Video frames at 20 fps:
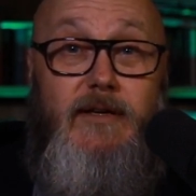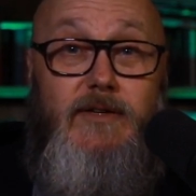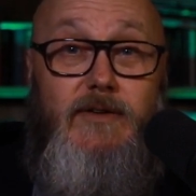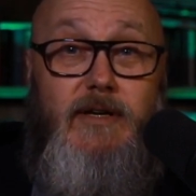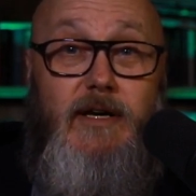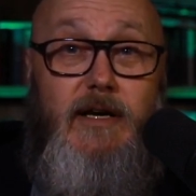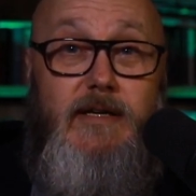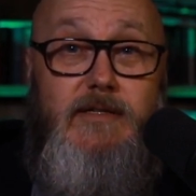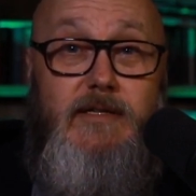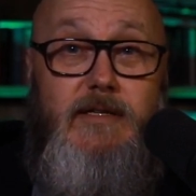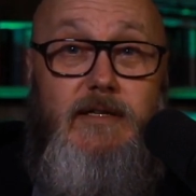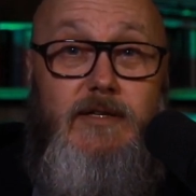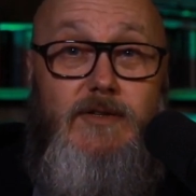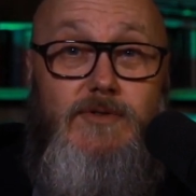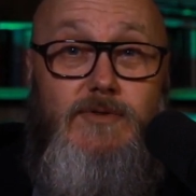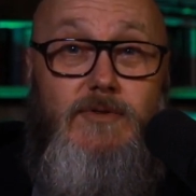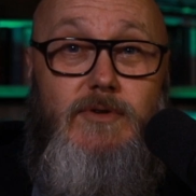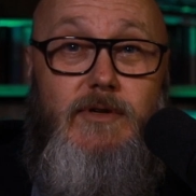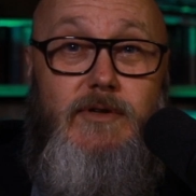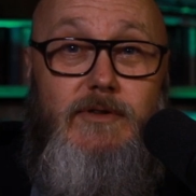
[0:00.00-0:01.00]
and you guys can
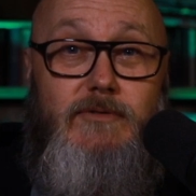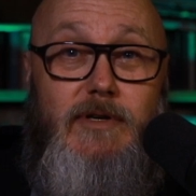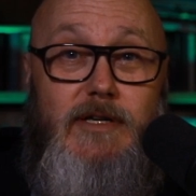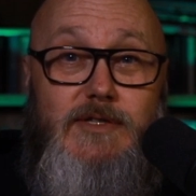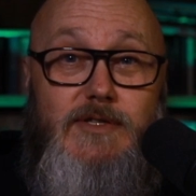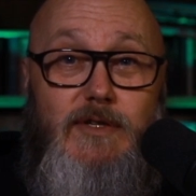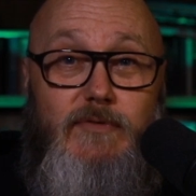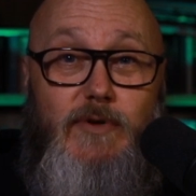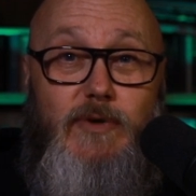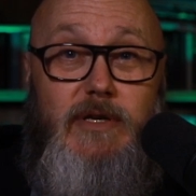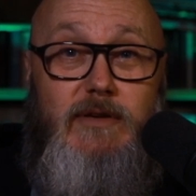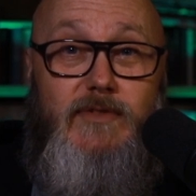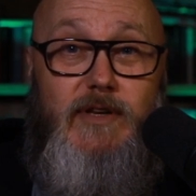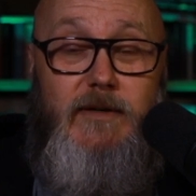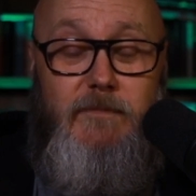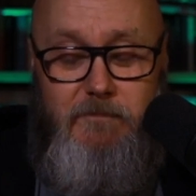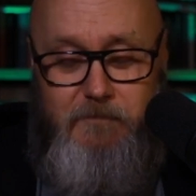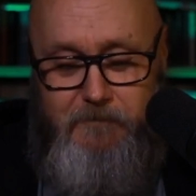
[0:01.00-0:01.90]
enjoy the rest of your evening.